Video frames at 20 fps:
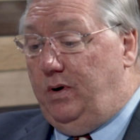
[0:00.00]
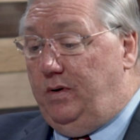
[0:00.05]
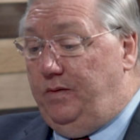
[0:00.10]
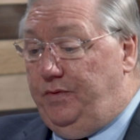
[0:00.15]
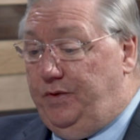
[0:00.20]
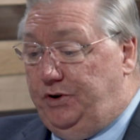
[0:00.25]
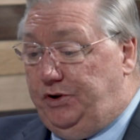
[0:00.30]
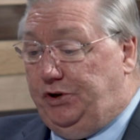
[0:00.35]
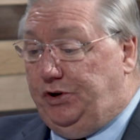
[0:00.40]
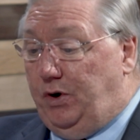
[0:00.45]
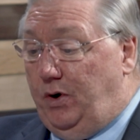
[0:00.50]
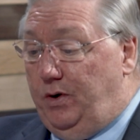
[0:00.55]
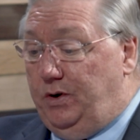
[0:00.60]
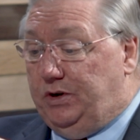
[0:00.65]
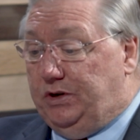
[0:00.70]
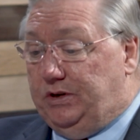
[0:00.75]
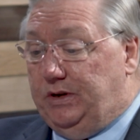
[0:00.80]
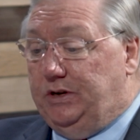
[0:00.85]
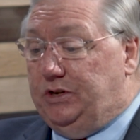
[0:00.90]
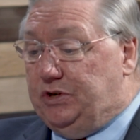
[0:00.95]
of the
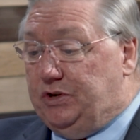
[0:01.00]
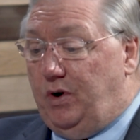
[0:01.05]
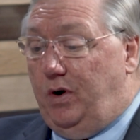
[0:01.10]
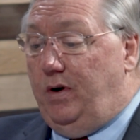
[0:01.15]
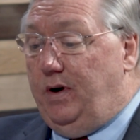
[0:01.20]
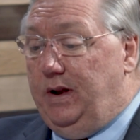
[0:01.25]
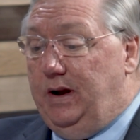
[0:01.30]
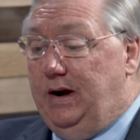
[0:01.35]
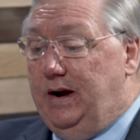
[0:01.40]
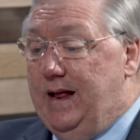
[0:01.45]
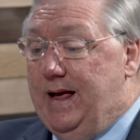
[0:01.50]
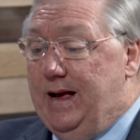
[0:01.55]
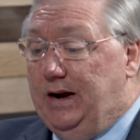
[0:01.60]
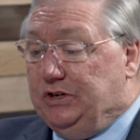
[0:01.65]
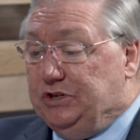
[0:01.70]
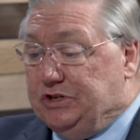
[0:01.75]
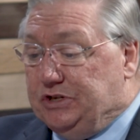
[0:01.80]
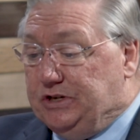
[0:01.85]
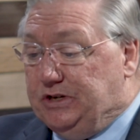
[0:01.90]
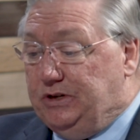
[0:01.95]
church that started in
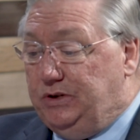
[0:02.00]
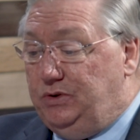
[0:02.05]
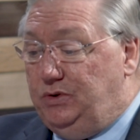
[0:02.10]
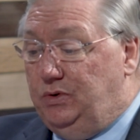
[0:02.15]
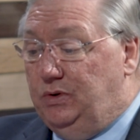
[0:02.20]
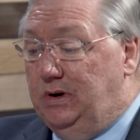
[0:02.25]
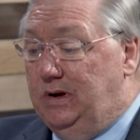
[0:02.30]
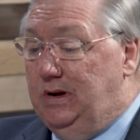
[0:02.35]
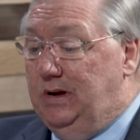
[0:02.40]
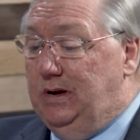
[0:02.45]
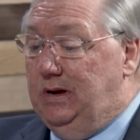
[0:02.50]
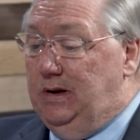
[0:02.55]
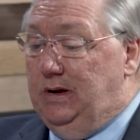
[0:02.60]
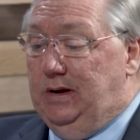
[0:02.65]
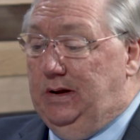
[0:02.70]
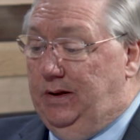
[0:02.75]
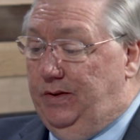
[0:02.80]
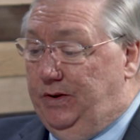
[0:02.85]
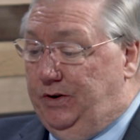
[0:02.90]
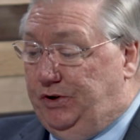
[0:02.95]
Acts 2,
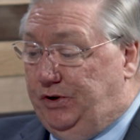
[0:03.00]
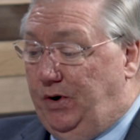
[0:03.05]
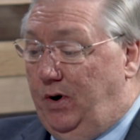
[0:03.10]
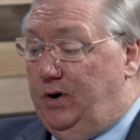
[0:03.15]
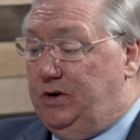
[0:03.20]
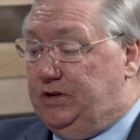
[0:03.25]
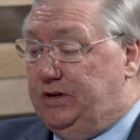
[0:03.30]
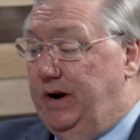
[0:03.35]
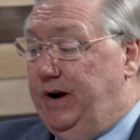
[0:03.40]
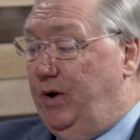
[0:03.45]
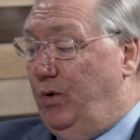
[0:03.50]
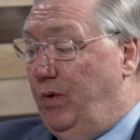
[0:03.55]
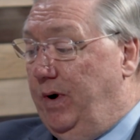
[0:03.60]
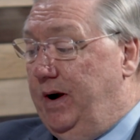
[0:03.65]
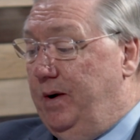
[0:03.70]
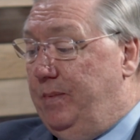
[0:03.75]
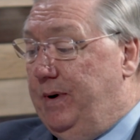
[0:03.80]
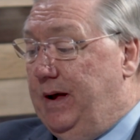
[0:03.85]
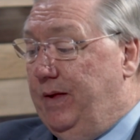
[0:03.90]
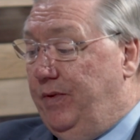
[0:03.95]
the church that you
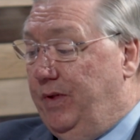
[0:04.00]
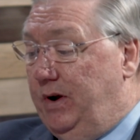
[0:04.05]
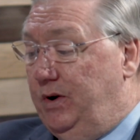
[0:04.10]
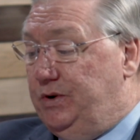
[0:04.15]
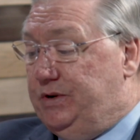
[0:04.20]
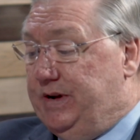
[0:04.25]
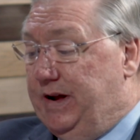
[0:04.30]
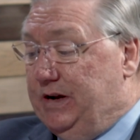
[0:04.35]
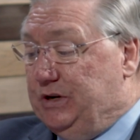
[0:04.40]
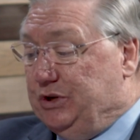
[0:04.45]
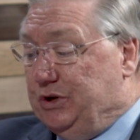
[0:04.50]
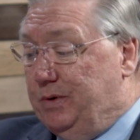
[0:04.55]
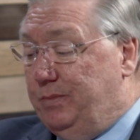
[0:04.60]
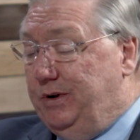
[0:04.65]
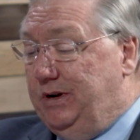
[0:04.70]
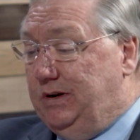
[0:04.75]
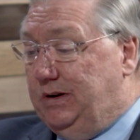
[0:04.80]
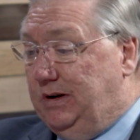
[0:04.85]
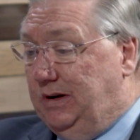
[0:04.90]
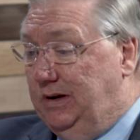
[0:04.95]
read about in the New
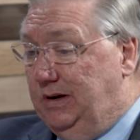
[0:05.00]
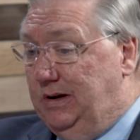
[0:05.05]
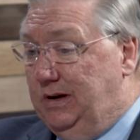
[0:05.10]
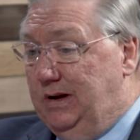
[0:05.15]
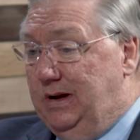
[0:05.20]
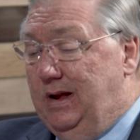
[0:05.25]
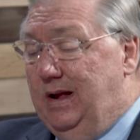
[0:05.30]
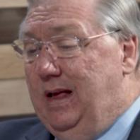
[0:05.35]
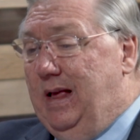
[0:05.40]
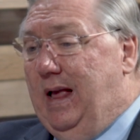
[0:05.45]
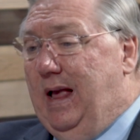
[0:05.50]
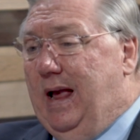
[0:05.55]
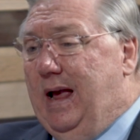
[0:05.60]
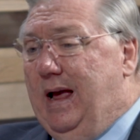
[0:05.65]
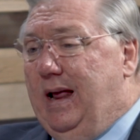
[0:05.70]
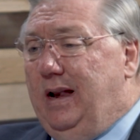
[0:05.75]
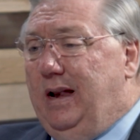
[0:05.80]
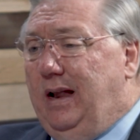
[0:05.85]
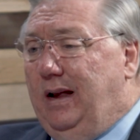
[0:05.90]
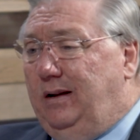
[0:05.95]
Testament.
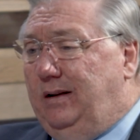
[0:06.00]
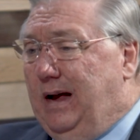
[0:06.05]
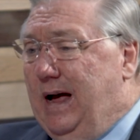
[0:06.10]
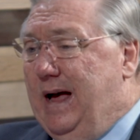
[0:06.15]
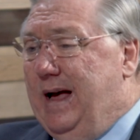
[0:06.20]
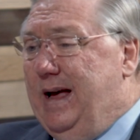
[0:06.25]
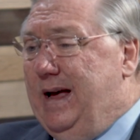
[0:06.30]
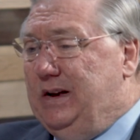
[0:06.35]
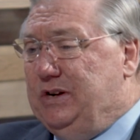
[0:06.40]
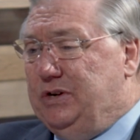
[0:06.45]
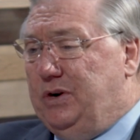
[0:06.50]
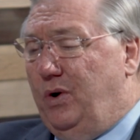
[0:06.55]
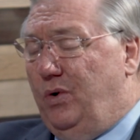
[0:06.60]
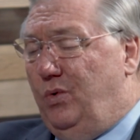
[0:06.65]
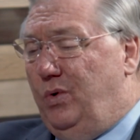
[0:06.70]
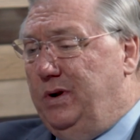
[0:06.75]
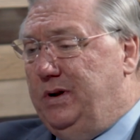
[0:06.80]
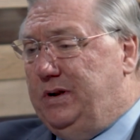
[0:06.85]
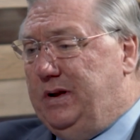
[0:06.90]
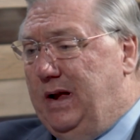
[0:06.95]
And I asked her
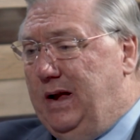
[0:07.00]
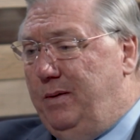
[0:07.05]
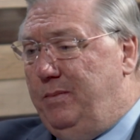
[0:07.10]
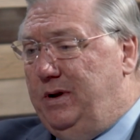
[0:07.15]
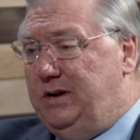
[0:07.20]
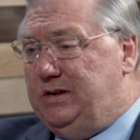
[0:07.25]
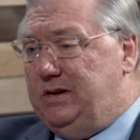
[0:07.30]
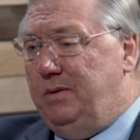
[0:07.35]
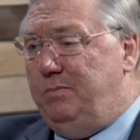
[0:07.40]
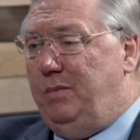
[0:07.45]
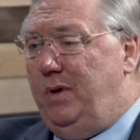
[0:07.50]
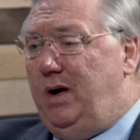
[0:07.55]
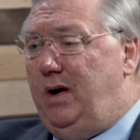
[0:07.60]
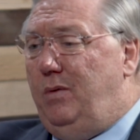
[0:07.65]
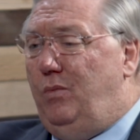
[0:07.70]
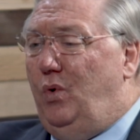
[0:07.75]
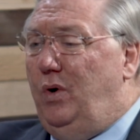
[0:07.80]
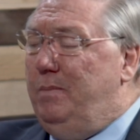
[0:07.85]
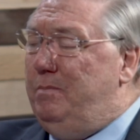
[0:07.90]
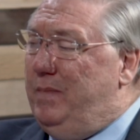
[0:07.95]
one time, I said,
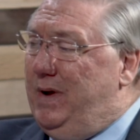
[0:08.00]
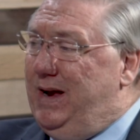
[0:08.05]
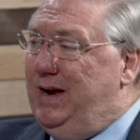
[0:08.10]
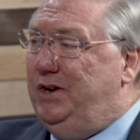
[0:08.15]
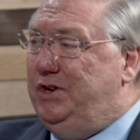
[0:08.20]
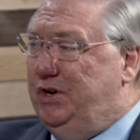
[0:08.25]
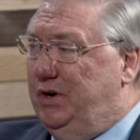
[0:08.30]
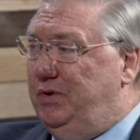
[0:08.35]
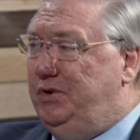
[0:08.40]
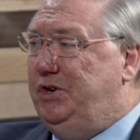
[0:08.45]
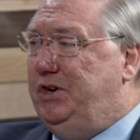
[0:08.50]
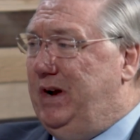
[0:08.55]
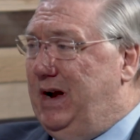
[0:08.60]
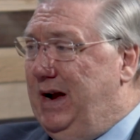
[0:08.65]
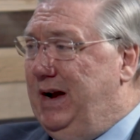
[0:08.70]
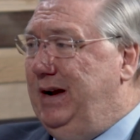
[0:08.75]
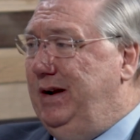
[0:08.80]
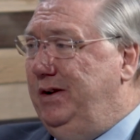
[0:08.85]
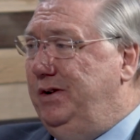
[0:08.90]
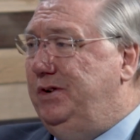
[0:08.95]
Mom, what made you
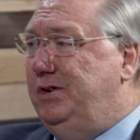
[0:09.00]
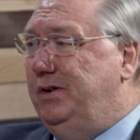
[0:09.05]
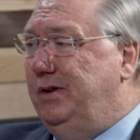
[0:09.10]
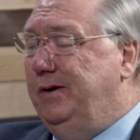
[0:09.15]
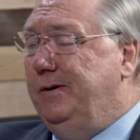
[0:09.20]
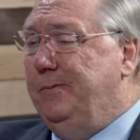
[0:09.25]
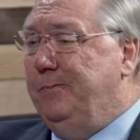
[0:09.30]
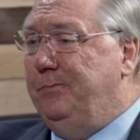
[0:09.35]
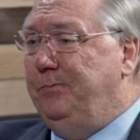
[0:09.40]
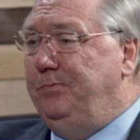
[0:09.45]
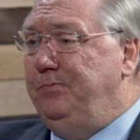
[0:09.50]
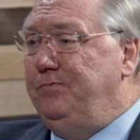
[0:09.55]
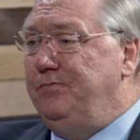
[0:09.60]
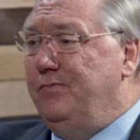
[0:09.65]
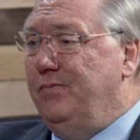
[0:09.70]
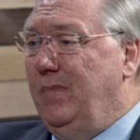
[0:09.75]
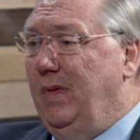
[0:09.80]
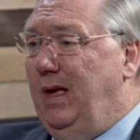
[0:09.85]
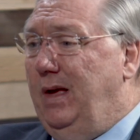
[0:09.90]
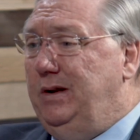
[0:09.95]
change?
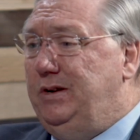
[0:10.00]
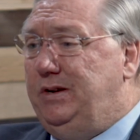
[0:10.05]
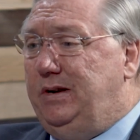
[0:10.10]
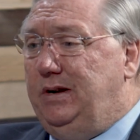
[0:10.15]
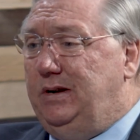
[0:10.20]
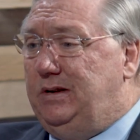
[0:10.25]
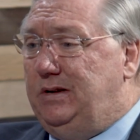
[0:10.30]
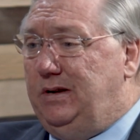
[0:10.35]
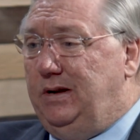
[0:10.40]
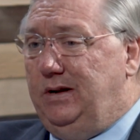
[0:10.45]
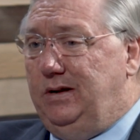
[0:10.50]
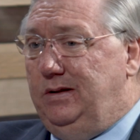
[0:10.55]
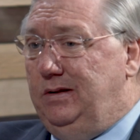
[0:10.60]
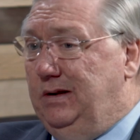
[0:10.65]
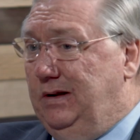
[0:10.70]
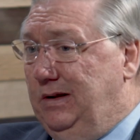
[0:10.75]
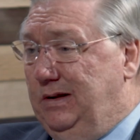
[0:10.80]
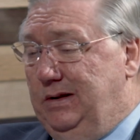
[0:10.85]
And she said,